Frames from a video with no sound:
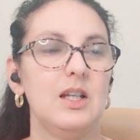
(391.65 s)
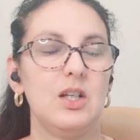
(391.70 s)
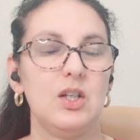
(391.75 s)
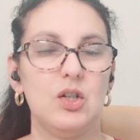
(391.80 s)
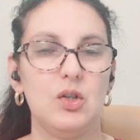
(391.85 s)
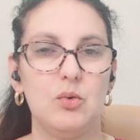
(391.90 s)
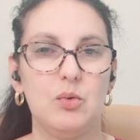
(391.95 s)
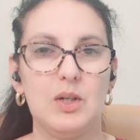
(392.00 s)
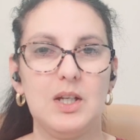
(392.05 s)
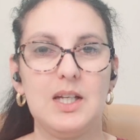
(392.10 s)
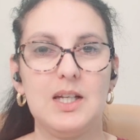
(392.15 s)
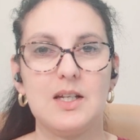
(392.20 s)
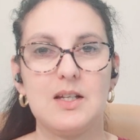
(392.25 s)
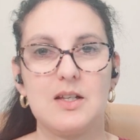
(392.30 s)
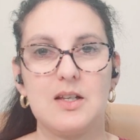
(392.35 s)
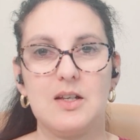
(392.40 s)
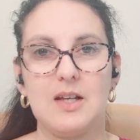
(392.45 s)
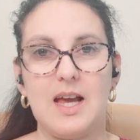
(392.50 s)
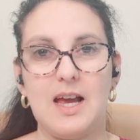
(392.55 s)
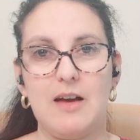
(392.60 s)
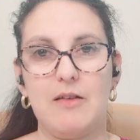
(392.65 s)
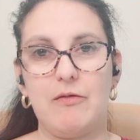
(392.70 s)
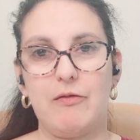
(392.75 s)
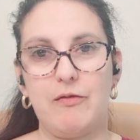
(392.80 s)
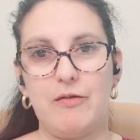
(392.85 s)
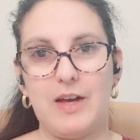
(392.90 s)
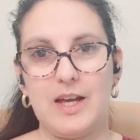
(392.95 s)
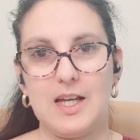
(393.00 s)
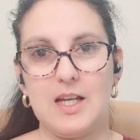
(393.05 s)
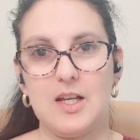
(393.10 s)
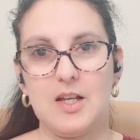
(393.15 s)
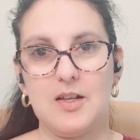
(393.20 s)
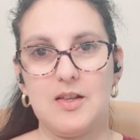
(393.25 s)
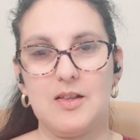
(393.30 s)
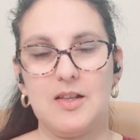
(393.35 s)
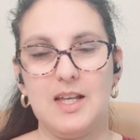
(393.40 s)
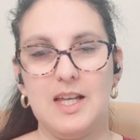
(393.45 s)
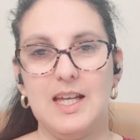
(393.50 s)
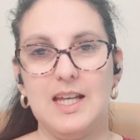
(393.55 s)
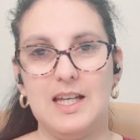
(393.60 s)
you need to have faith
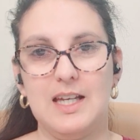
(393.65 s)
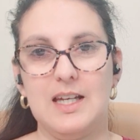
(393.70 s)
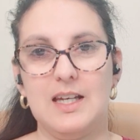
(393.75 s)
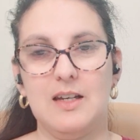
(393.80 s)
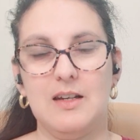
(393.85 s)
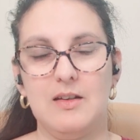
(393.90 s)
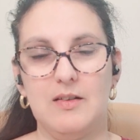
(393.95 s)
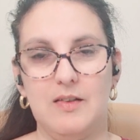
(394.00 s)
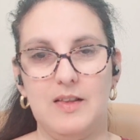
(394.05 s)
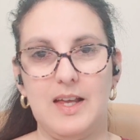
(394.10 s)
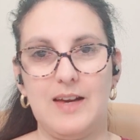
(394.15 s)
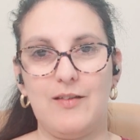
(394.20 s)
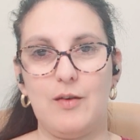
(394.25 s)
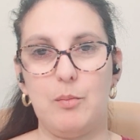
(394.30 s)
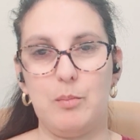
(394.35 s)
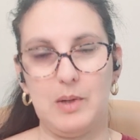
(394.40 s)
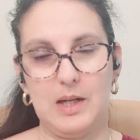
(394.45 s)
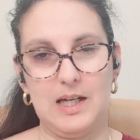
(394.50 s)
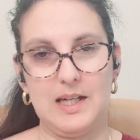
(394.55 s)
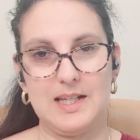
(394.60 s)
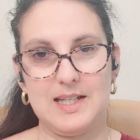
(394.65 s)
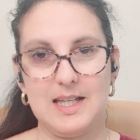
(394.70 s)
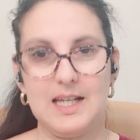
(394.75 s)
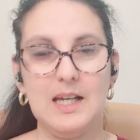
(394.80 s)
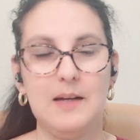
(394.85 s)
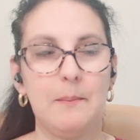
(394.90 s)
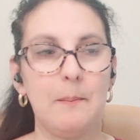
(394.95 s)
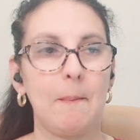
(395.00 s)
in their ability,